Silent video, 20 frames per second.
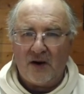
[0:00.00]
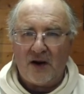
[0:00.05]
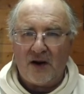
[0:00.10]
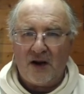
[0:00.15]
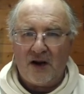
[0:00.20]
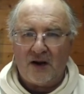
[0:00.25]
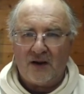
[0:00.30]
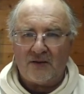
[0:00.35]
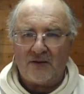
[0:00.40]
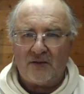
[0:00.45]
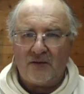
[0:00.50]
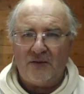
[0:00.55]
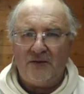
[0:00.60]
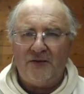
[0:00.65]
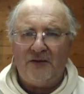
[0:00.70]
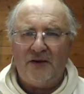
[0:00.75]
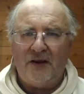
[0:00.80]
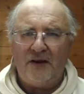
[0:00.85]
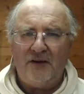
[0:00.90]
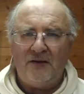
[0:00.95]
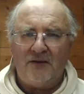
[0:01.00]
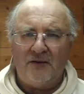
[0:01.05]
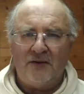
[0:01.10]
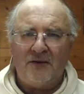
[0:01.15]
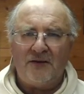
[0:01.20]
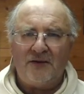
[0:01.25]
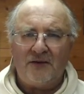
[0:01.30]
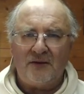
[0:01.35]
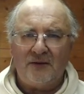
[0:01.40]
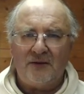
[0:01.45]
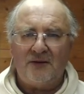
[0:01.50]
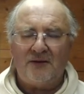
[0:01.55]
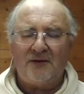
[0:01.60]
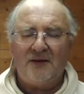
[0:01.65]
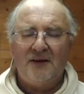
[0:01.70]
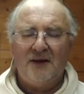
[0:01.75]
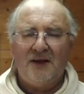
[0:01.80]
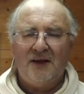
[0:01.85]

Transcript: harsh or dangerous to us,